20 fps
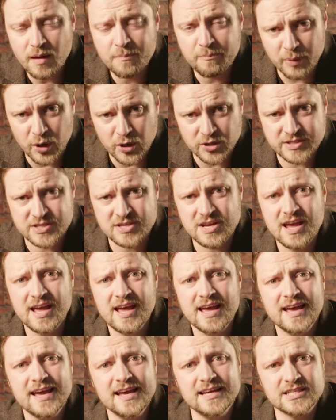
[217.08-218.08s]
but
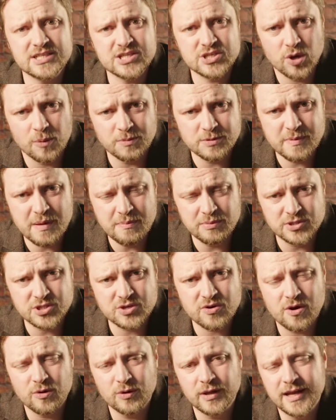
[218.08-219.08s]
it stops people
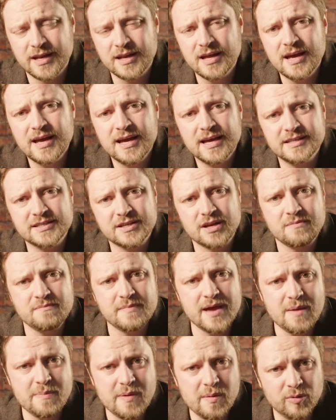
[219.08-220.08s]
scrolling. It's going to
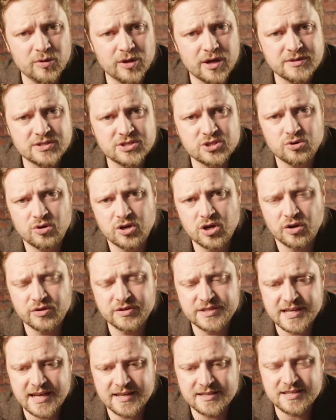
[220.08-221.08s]
make people notice your
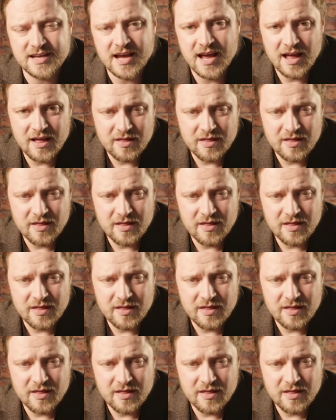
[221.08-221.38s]
content.